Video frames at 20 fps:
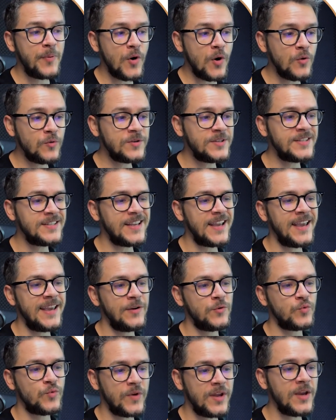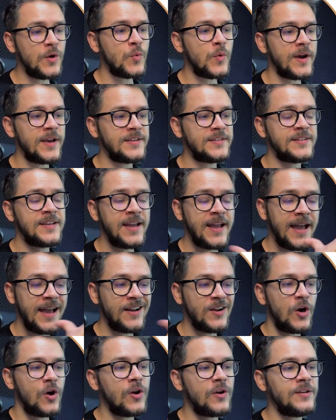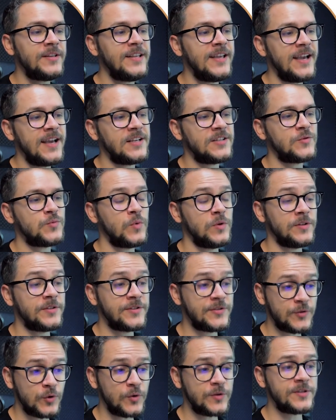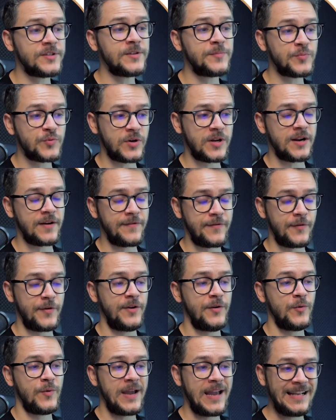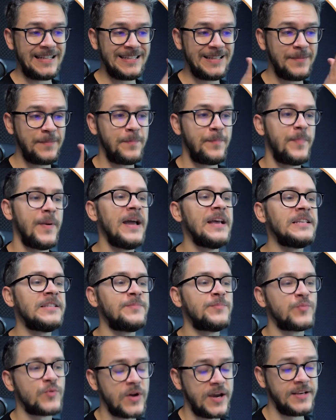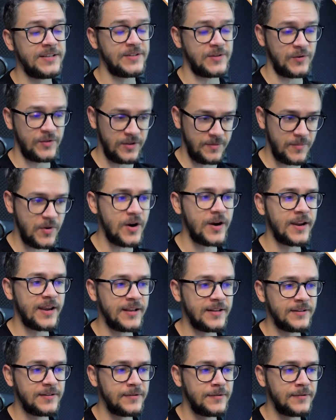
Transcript: post a request, and AutoDS will source the product for you at the best price on the market.